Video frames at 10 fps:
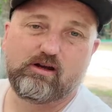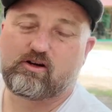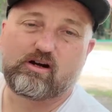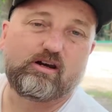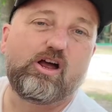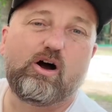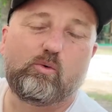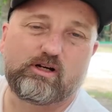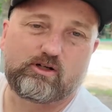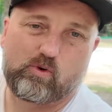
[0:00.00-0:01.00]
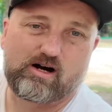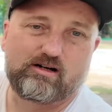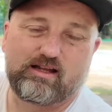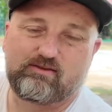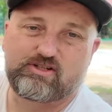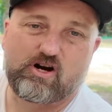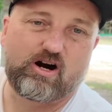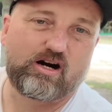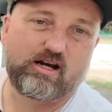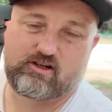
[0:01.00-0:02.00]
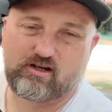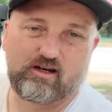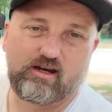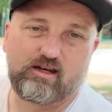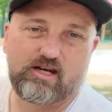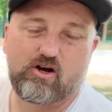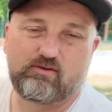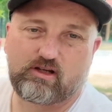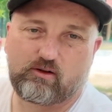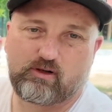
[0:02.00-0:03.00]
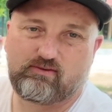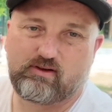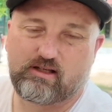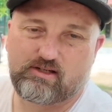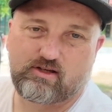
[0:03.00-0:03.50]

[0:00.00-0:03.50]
you're gonna know what your water levels are, and you're gonna need to know if you can refill it.